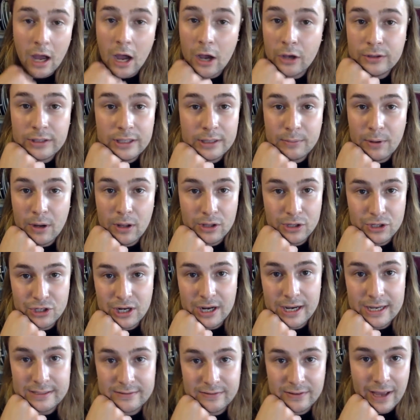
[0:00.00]
only
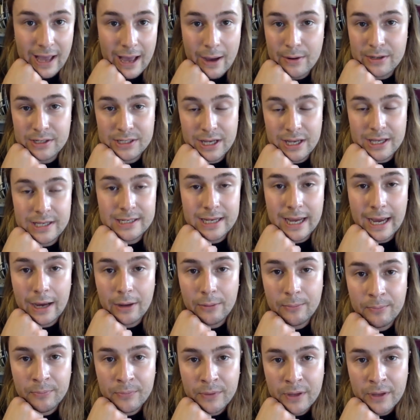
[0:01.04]
apologise for how it turned out.